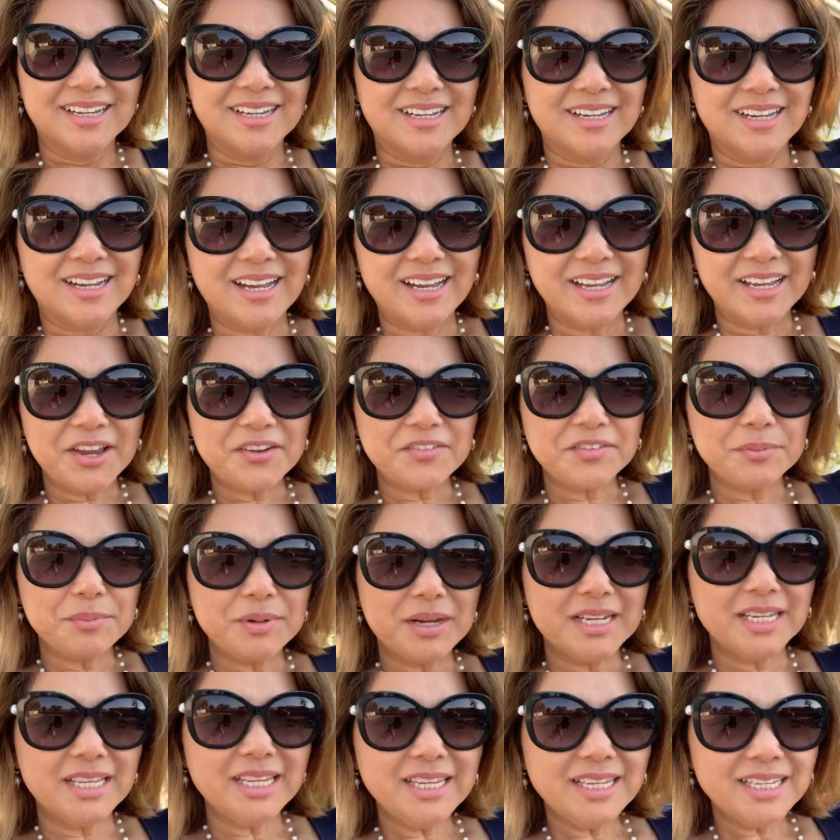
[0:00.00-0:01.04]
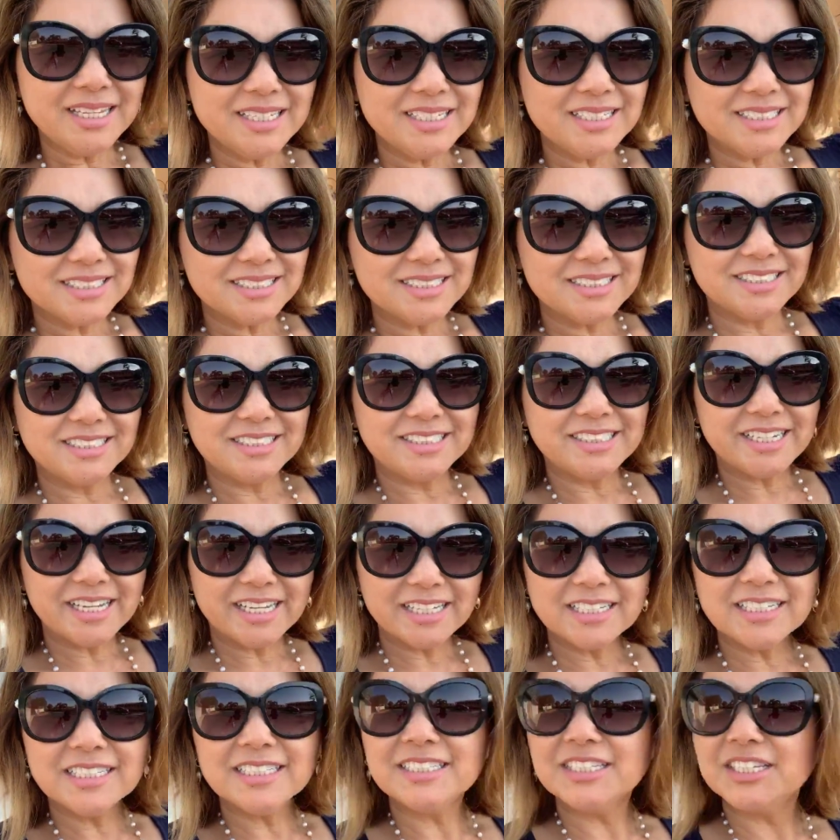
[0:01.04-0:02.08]
Hi everybody, it is
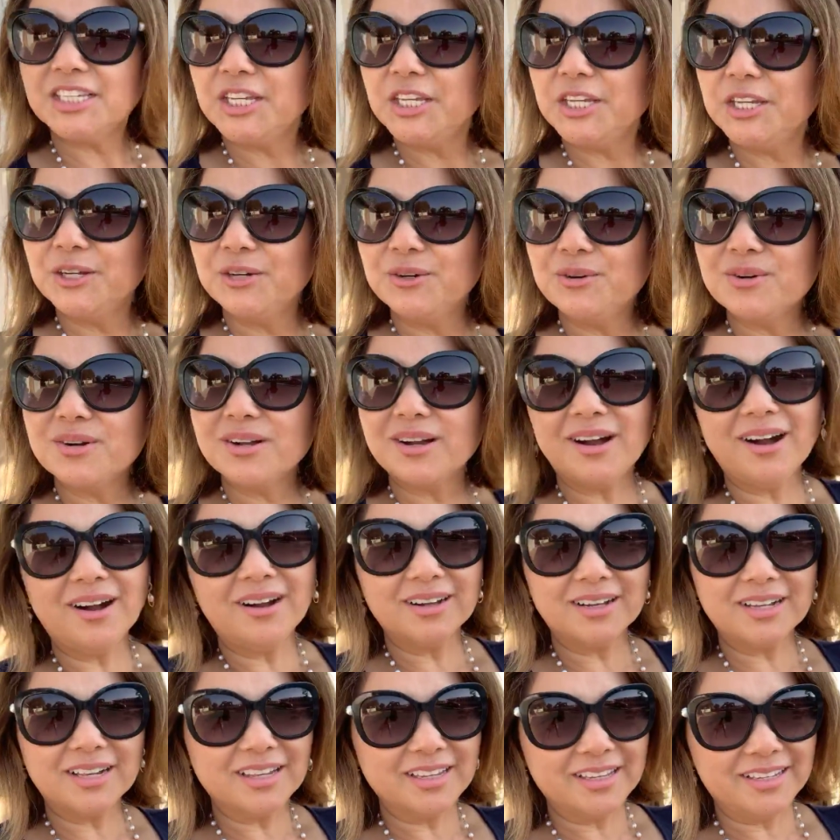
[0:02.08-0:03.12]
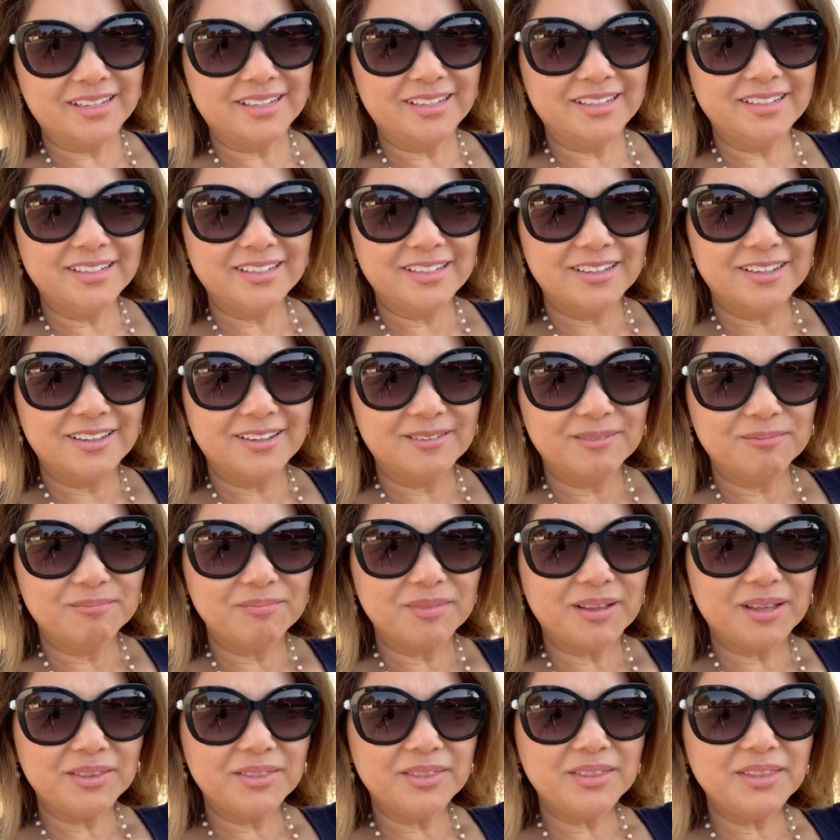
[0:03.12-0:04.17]
Janet Keo Conklin.
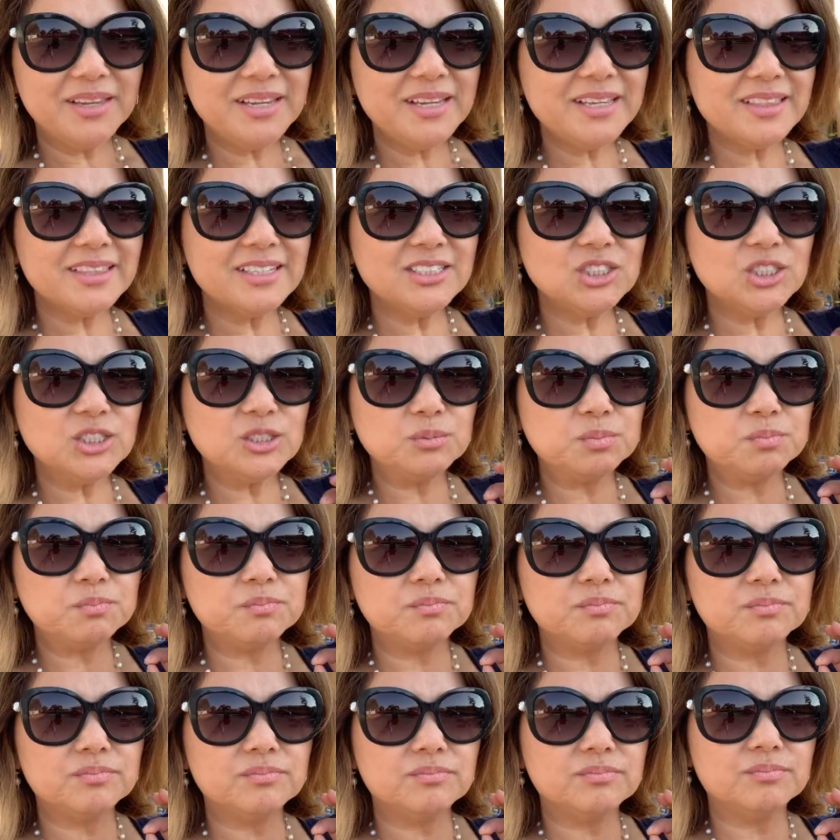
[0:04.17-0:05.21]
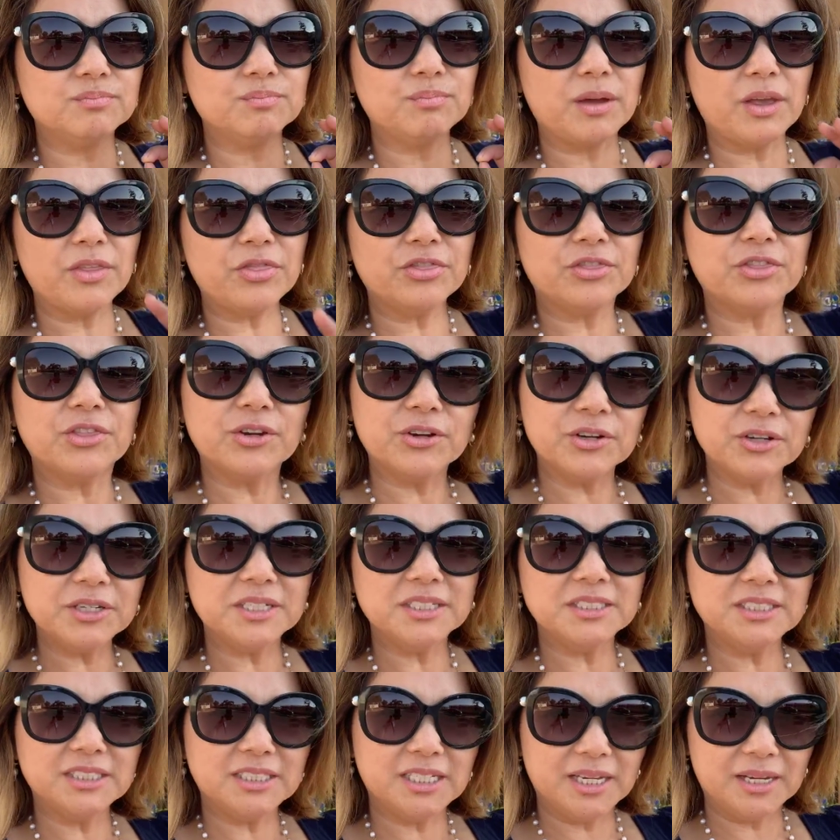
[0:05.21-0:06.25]
I think this is my third
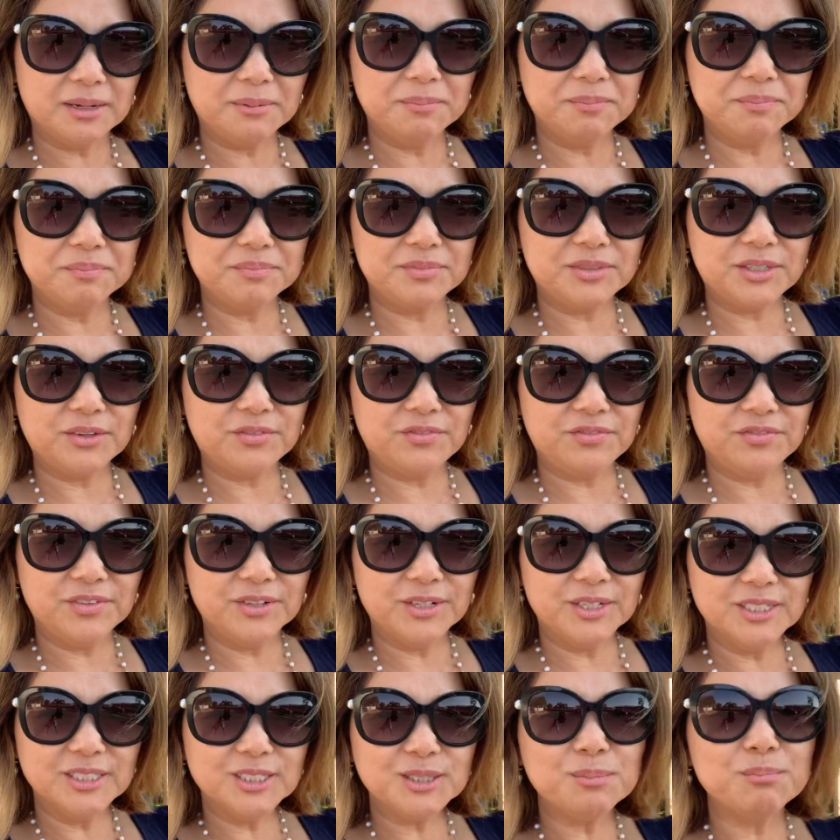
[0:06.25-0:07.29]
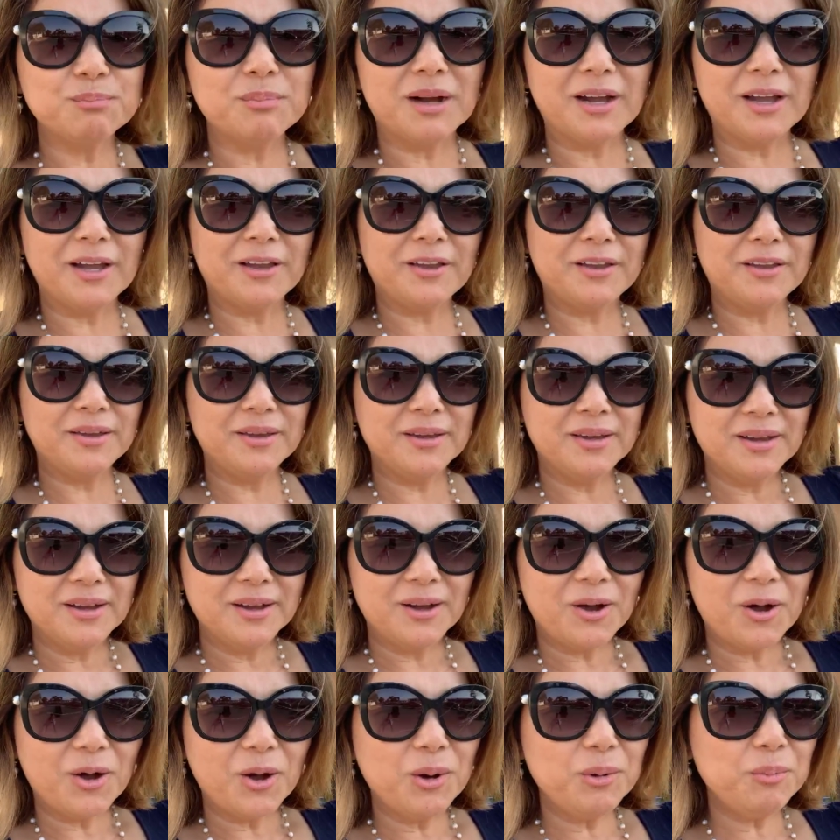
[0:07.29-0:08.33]
attempt to finish my
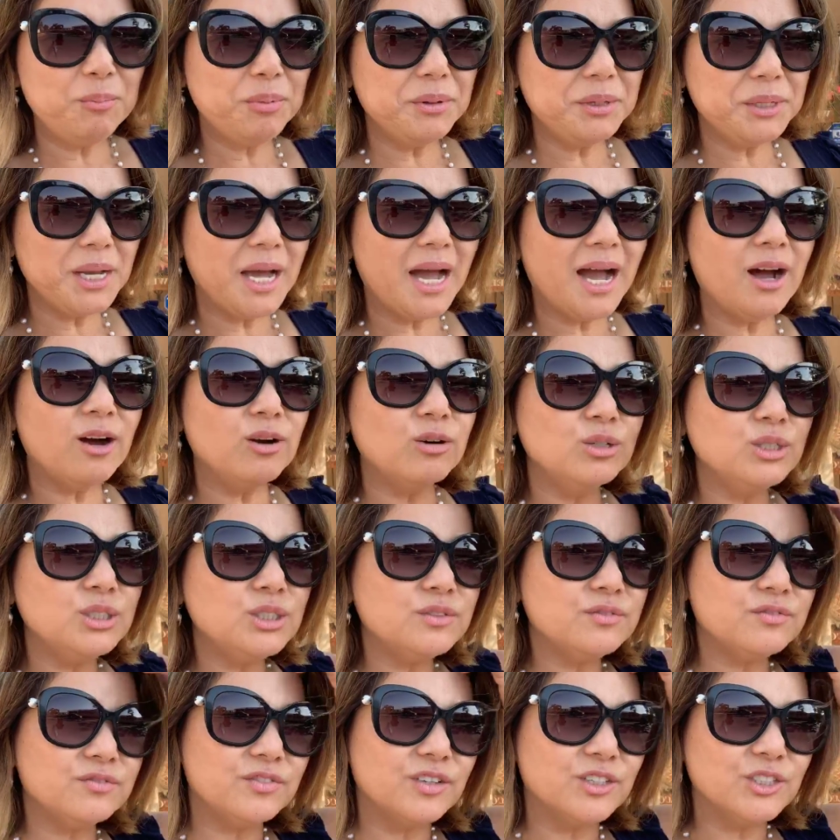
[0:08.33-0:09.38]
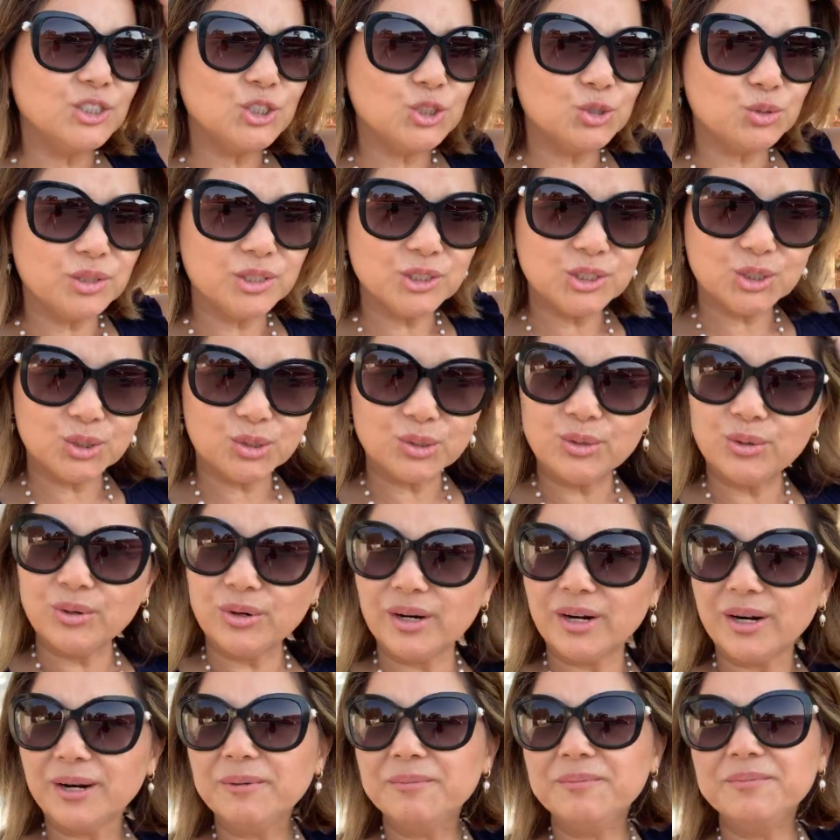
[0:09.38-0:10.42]
open house virtual
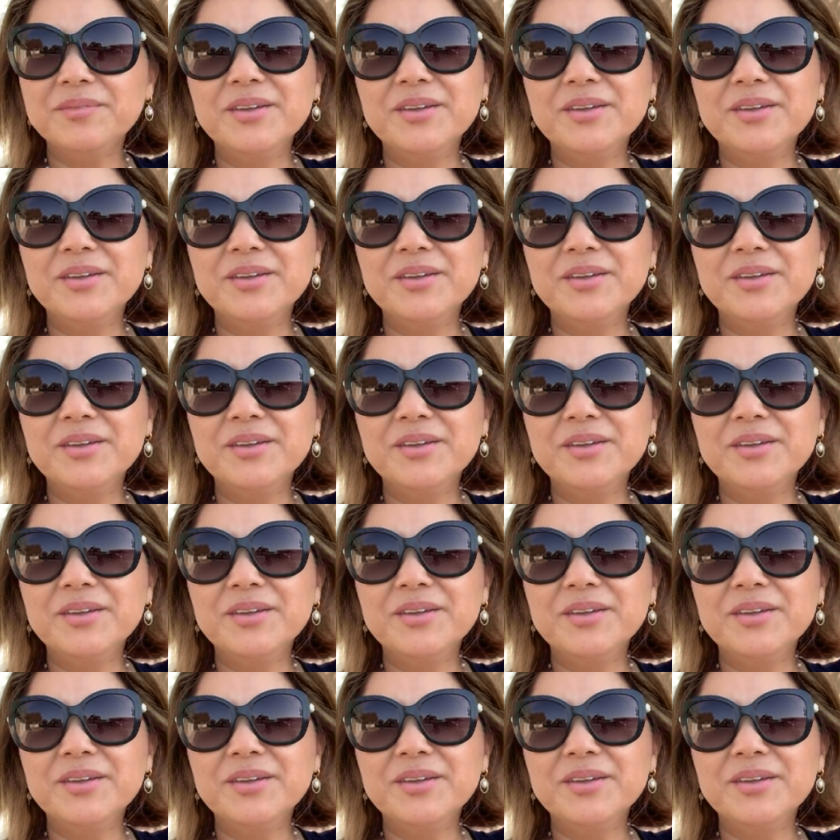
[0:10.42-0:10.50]
tour.